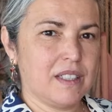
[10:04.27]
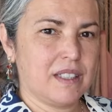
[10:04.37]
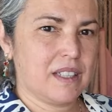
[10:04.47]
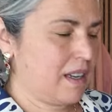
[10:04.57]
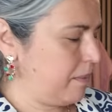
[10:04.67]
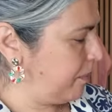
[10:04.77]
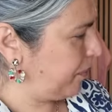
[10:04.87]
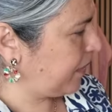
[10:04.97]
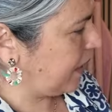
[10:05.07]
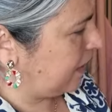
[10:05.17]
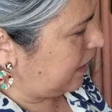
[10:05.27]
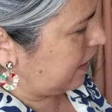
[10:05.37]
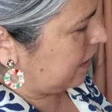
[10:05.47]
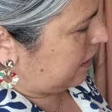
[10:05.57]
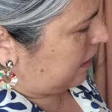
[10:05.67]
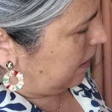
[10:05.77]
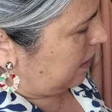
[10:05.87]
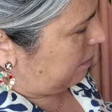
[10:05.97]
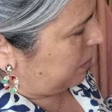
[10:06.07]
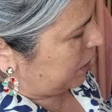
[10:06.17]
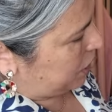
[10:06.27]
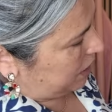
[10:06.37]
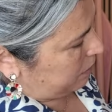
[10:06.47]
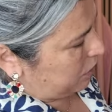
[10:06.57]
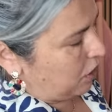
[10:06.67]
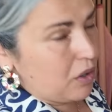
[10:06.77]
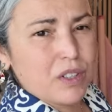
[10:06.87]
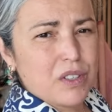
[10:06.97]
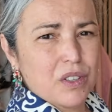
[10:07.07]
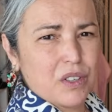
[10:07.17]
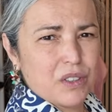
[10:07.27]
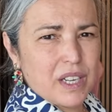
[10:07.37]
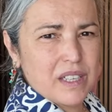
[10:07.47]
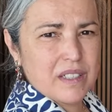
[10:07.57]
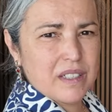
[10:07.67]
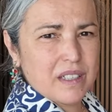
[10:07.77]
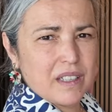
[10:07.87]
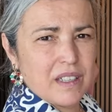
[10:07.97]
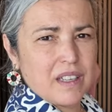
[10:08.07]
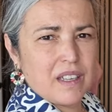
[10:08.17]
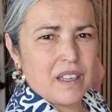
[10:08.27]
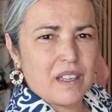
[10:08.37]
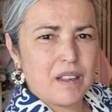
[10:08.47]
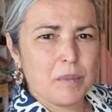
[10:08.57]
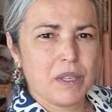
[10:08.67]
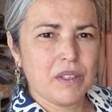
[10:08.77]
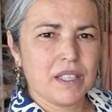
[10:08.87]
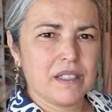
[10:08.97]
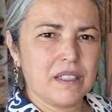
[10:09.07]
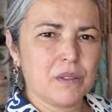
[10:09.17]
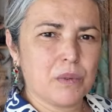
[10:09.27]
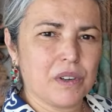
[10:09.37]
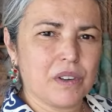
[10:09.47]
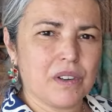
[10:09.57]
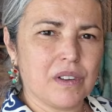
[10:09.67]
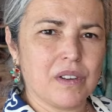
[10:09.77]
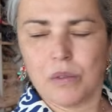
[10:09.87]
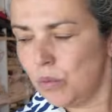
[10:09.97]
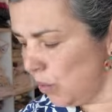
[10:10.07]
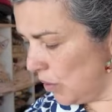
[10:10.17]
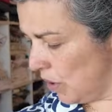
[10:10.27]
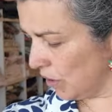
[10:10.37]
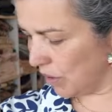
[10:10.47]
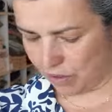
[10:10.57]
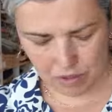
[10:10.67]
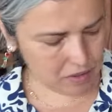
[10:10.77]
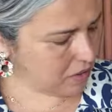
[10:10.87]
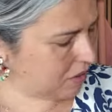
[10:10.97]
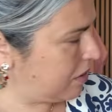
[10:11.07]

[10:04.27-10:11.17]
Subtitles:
is, this peachy will also go nicely. But look at this one. Ooh, hold on, hold